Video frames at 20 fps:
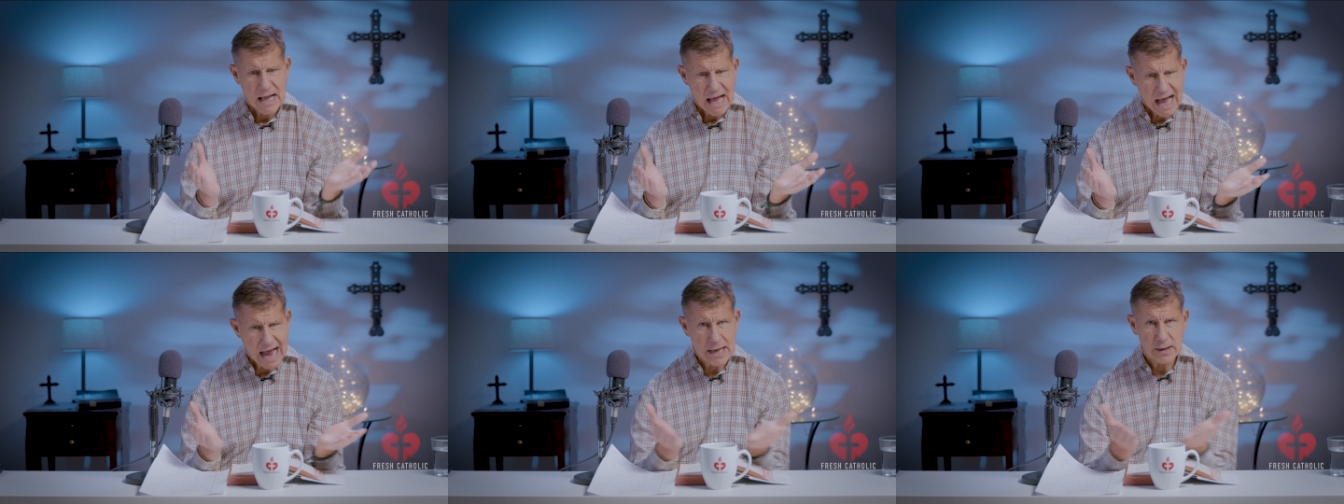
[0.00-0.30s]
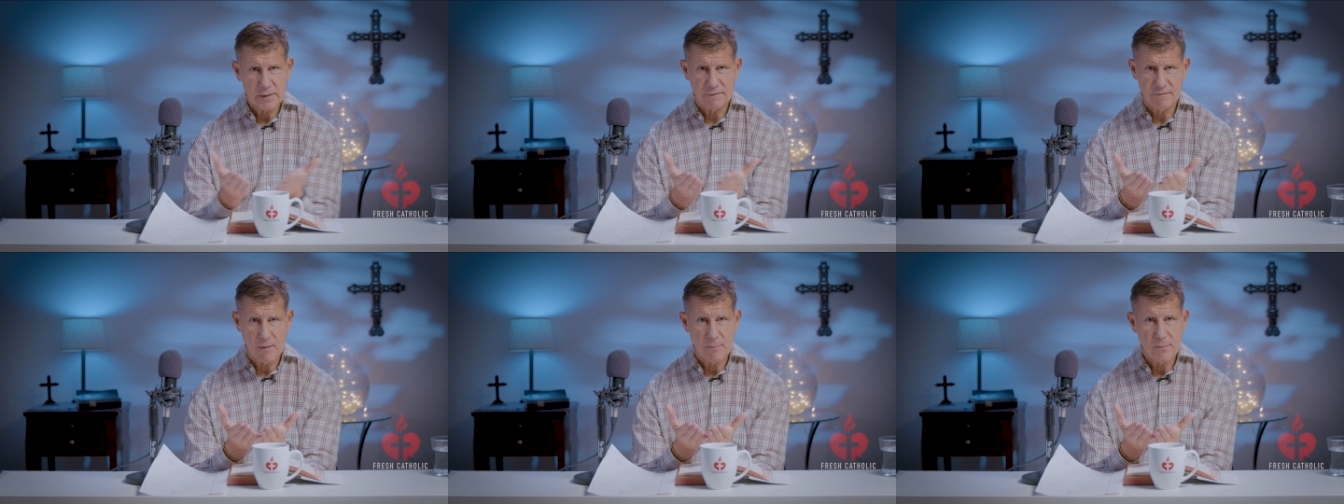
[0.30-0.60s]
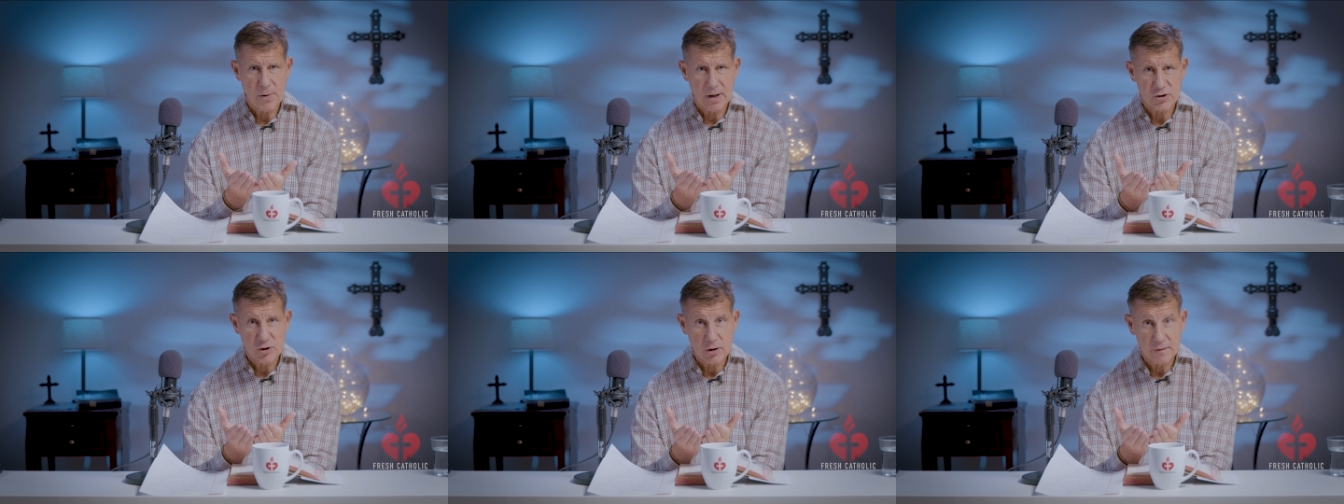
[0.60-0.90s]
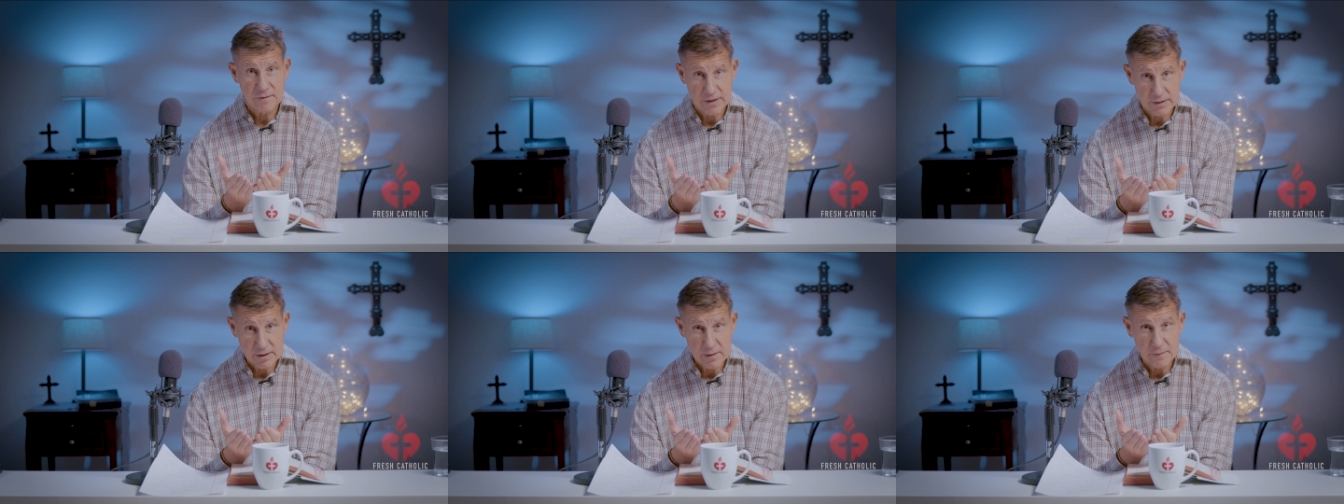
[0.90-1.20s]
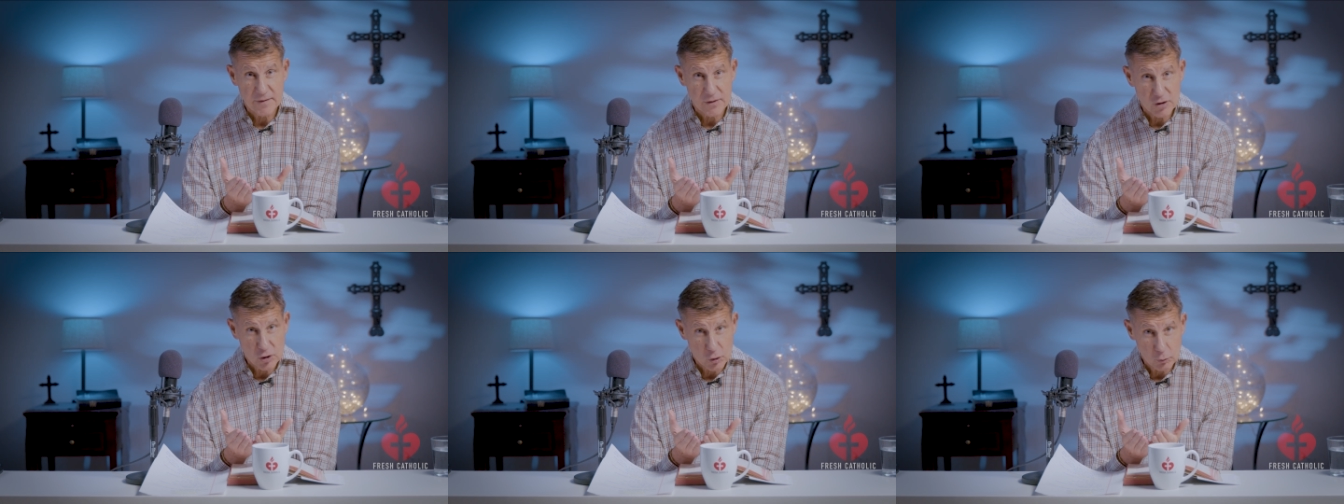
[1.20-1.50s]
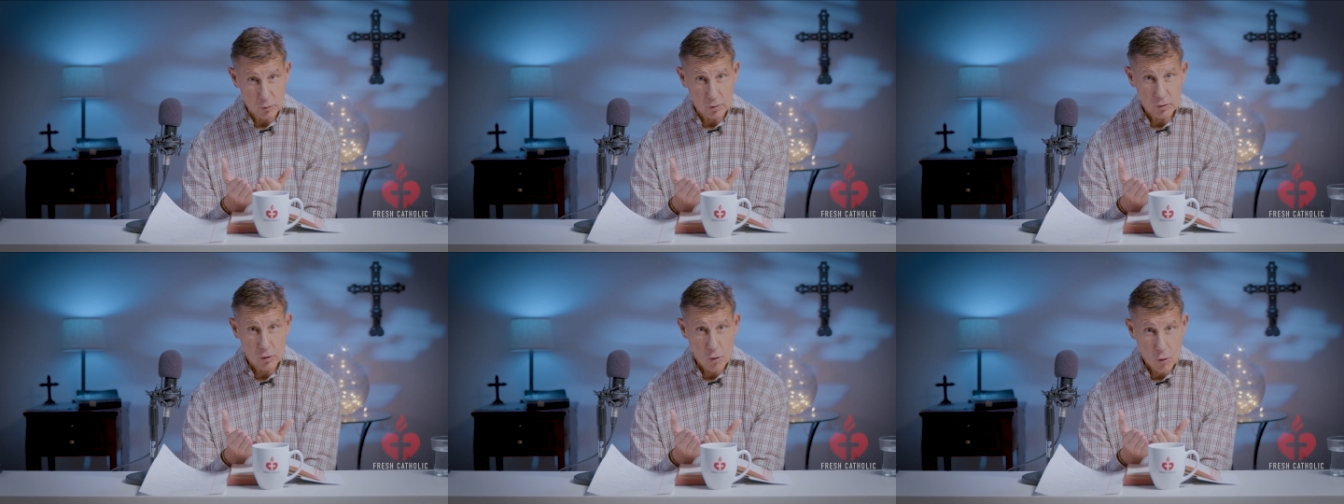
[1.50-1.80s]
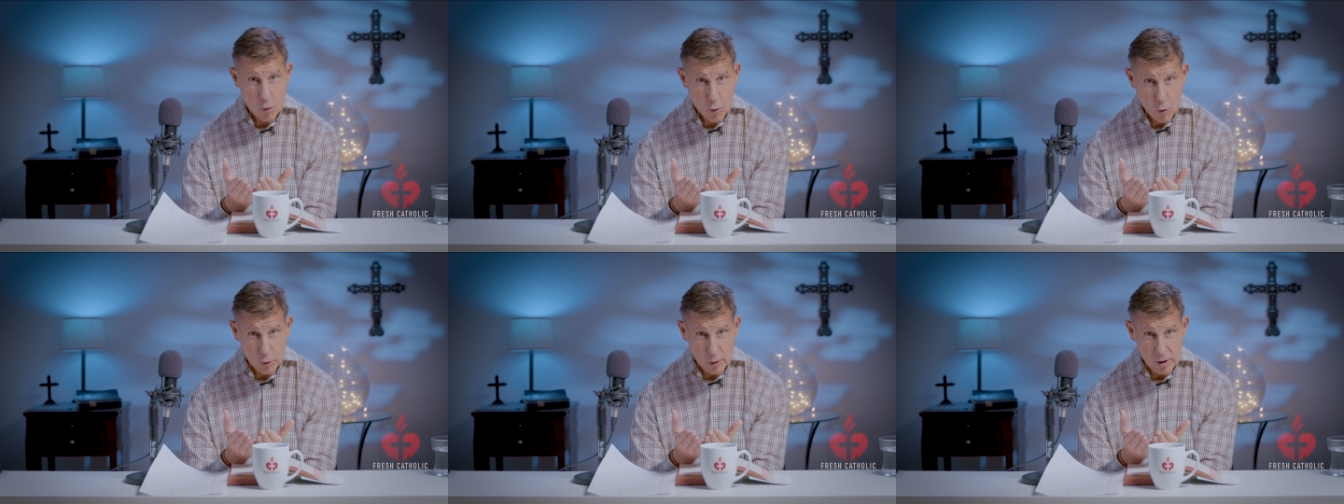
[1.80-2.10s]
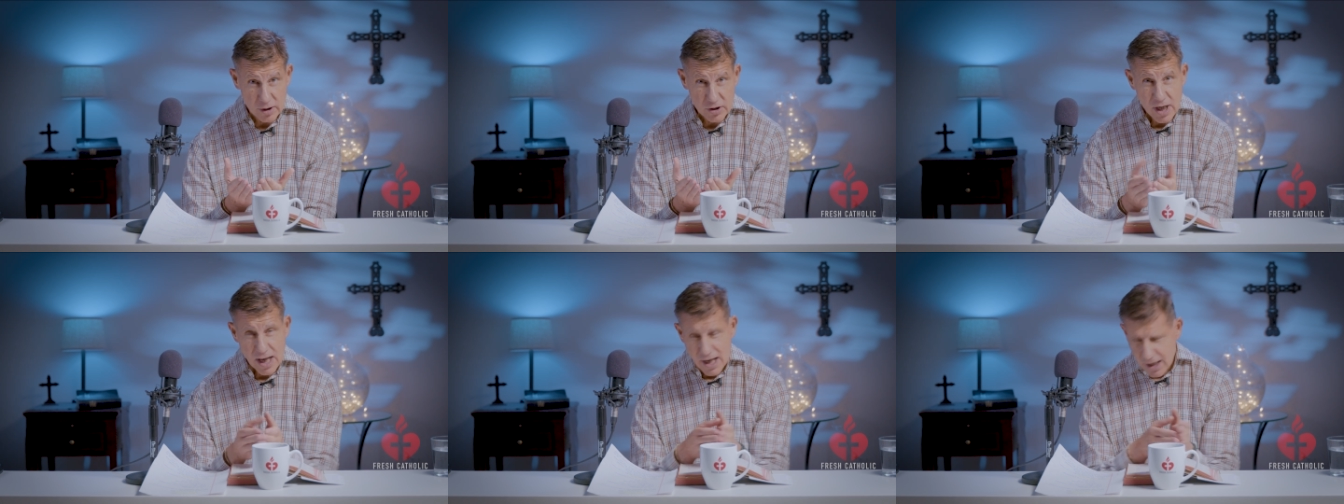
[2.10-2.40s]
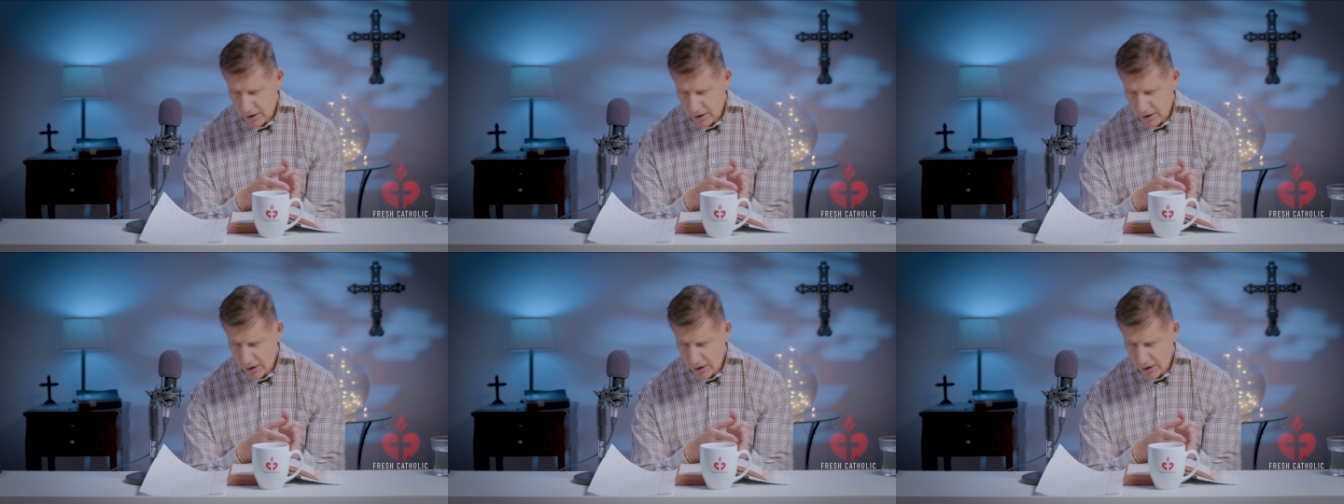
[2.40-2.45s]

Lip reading: out of a bunch of individual cords.